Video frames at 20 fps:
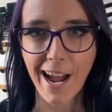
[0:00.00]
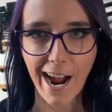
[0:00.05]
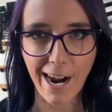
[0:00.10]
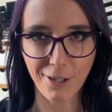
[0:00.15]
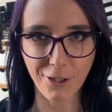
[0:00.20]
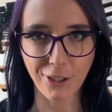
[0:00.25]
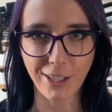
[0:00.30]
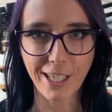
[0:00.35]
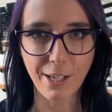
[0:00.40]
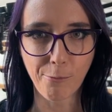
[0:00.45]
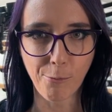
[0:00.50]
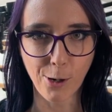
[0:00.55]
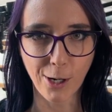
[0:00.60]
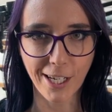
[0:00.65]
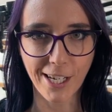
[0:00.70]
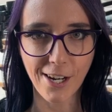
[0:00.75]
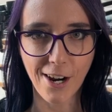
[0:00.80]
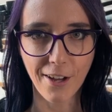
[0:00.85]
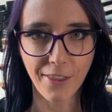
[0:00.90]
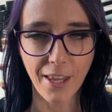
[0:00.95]
actually get
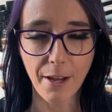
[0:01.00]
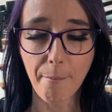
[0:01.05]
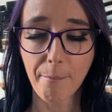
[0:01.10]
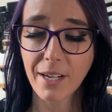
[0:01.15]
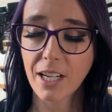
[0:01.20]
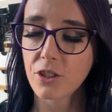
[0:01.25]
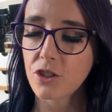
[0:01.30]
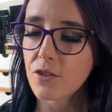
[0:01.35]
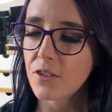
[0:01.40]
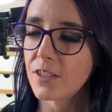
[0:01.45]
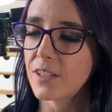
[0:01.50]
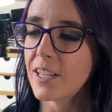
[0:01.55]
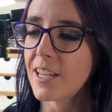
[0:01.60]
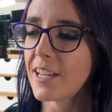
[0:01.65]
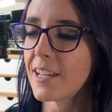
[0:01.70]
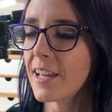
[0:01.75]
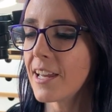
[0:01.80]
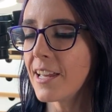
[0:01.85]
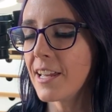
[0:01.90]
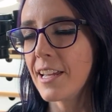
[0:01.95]
working on them, because you
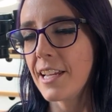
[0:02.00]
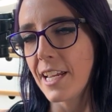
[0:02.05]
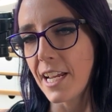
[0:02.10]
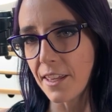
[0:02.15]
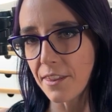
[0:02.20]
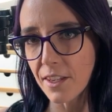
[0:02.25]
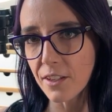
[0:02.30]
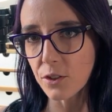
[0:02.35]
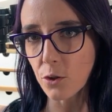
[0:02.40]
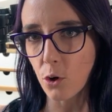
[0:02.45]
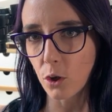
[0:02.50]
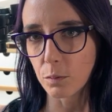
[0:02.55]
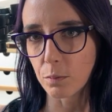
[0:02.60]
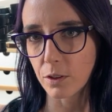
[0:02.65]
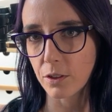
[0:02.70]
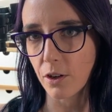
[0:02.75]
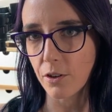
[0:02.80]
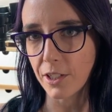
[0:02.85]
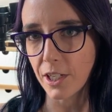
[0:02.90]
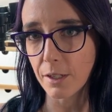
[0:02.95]
see, in this old
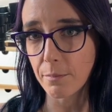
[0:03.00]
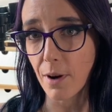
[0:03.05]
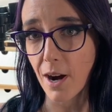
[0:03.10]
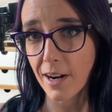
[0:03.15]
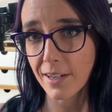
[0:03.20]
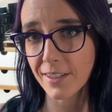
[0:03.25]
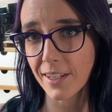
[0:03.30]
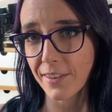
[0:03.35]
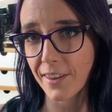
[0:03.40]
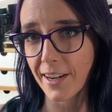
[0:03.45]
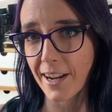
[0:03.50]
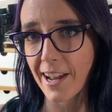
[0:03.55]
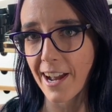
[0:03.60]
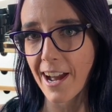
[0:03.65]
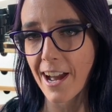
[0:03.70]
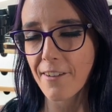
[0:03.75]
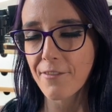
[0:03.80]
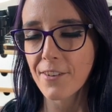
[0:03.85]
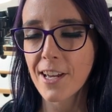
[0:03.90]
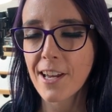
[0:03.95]
Bretonnian box set that I
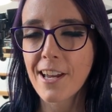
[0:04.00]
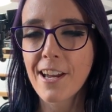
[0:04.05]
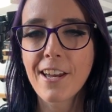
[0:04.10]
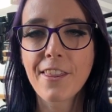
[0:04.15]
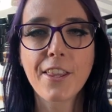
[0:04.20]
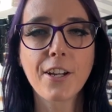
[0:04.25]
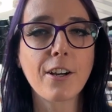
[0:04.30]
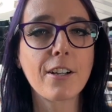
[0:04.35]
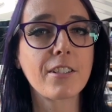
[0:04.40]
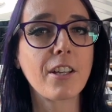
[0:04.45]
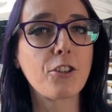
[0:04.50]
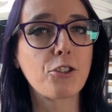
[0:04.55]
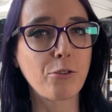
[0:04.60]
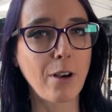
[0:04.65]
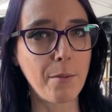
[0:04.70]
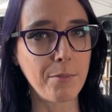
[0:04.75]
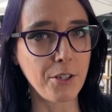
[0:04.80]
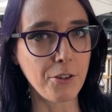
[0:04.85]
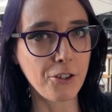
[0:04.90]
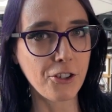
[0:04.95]
have, there is a
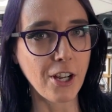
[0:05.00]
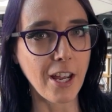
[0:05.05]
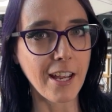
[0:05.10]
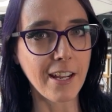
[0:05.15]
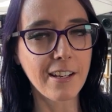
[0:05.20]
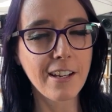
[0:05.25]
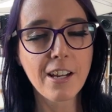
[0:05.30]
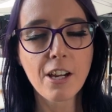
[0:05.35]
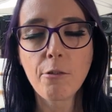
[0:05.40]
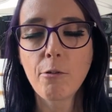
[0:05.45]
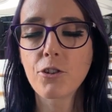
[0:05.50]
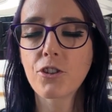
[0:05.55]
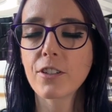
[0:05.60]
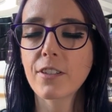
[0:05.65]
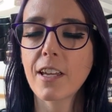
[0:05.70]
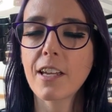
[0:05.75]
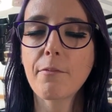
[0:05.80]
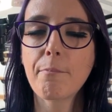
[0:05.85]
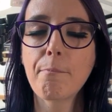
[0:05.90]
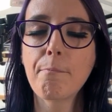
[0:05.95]
Trebuchet, which is
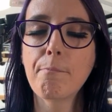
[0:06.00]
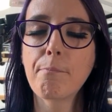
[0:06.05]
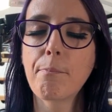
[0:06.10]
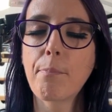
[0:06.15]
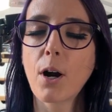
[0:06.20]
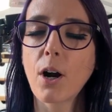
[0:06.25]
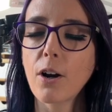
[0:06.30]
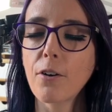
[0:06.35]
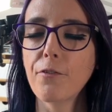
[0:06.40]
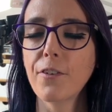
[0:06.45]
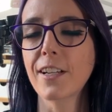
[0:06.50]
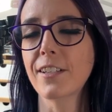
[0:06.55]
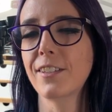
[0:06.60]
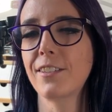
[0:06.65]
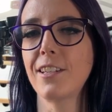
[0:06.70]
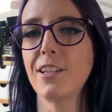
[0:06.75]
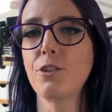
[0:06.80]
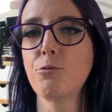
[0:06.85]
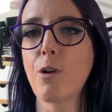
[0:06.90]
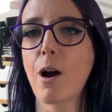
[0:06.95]
a perfect
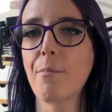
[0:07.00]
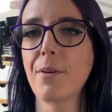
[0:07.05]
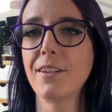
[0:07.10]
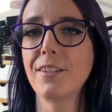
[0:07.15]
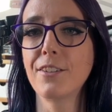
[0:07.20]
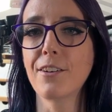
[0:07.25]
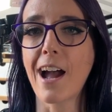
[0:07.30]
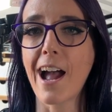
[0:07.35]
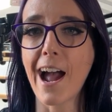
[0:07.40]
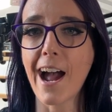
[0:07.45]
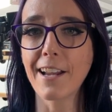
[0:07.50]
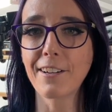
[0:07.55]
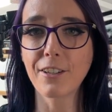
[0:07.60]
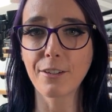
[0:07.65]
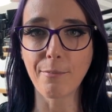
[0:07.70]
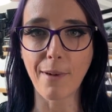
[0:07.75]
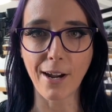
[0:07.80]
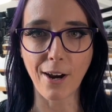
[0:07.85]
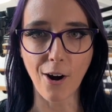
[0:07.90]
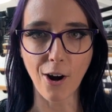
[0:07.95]
siege weapon to add to
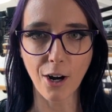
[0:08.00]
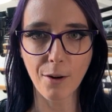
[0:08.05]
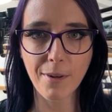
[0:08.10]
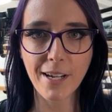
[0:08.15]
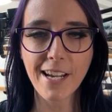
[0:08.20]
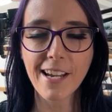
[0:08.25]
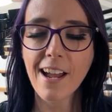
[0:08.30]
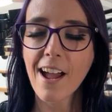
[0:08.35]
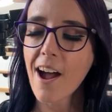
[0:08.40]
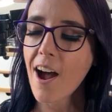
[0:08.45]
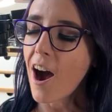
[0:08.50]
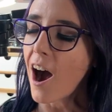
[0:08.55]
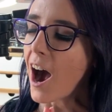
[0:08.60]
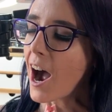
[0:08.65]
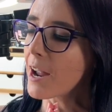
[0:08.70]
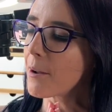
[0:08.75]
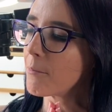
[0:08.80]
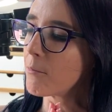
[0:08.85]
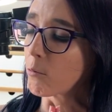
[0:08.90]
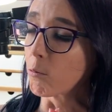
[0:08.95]
my army.
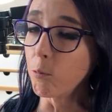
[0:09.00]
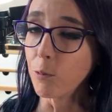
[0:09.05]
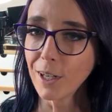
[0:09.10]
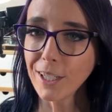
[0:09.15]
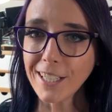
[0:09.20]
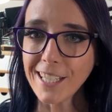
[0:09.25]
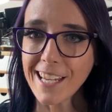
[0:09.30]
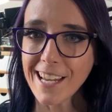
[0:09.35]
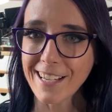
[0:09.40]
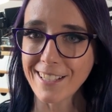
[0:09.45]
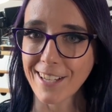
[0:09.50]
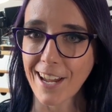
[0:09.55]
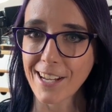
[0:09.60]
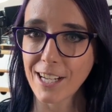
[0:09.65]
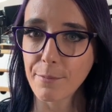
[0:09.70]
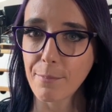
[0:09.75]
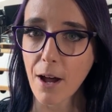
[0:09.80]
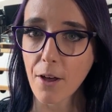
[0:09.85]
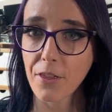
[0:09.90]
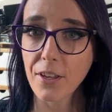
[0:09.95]
I'm really
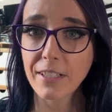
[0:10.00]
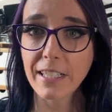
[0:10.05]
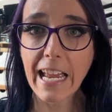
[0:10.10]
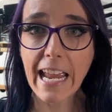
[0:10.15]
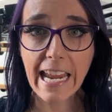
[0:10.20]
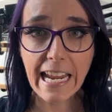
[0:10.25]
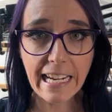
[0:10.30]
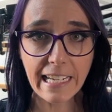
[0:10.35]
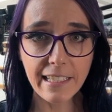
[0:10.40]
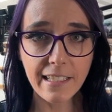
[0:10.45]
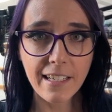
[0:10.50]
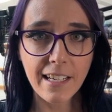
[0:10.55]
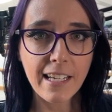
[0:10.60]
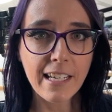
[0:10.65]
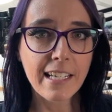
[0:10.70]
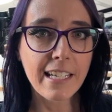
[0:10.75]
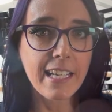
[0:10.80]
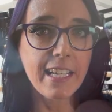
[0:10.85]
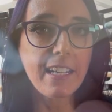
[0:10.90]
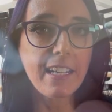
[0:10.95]
excited about this, and it